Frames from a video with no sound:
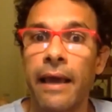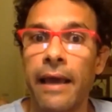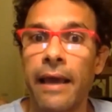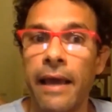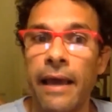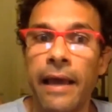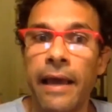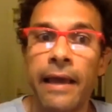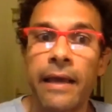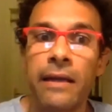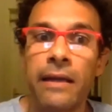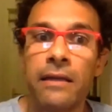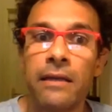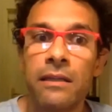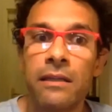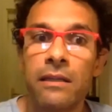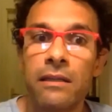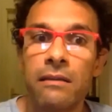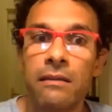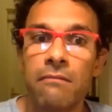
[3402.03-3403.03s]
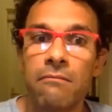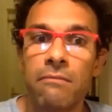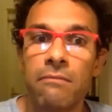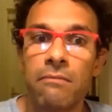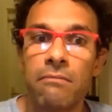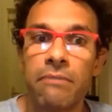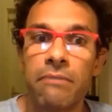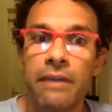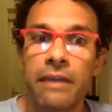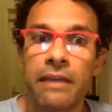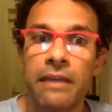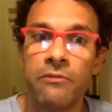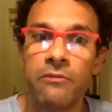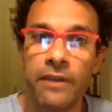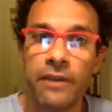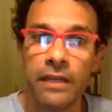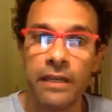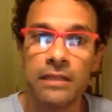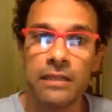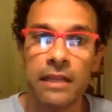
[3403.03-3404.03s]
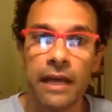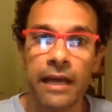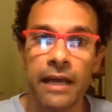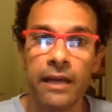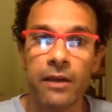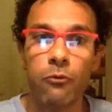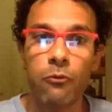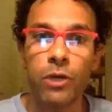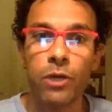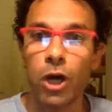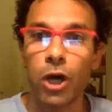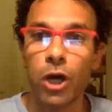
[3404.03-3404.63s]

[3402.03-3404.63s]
And it feels like we